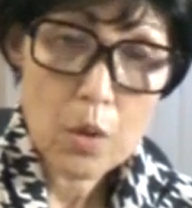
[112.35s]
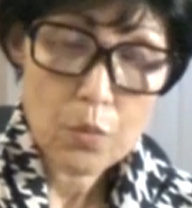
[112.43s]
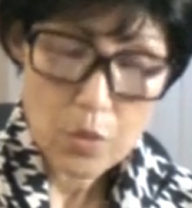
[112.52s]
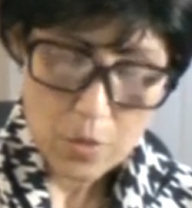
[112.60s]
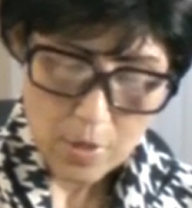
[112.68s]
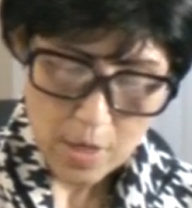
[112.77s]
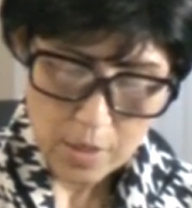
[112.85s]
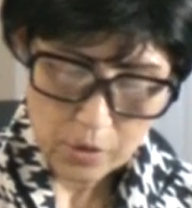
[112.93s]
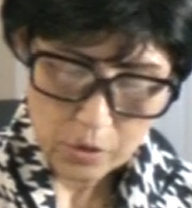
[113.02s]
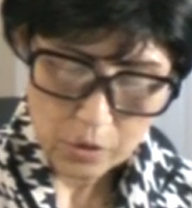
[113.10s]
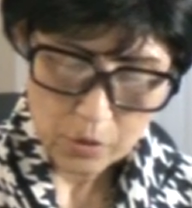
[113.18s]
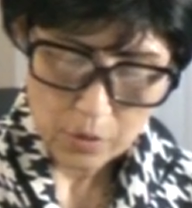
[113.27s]
We'll
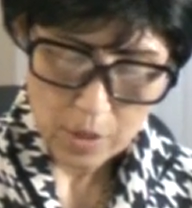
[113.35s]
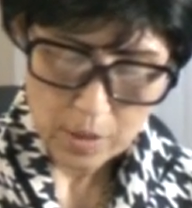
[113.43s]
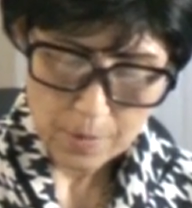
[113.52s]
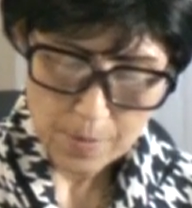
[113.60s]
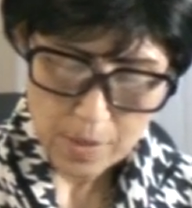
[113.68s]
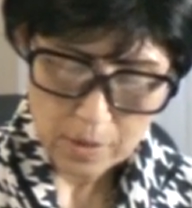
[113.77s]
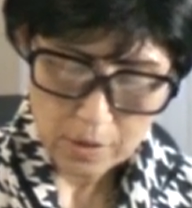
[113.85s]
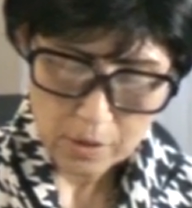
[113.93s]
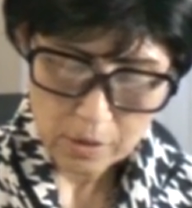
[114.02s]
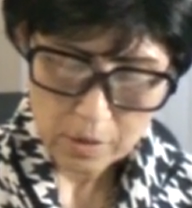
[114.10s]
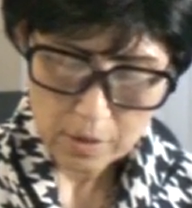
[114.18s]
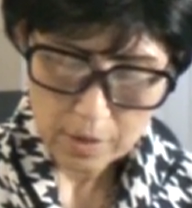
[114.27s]
hand you
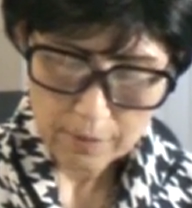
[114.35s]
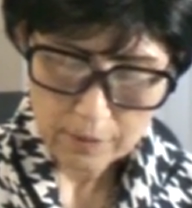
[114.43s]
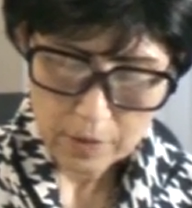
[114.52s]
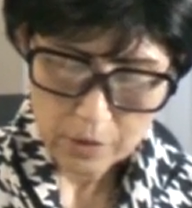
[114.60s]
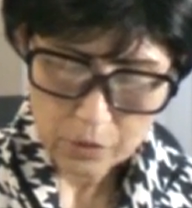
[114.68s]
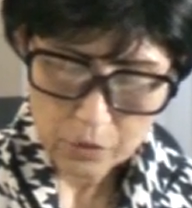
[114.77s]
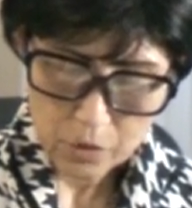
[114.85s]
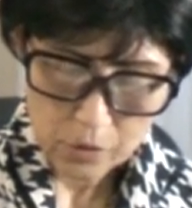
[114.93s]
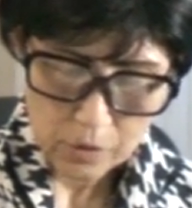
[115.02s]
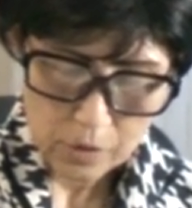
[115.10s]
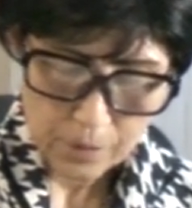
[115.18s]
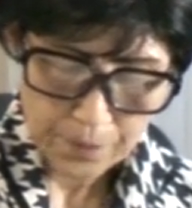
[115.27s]
Agamemnon's loveliest
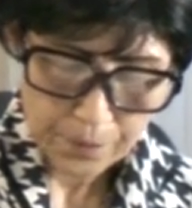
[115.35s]
daughter.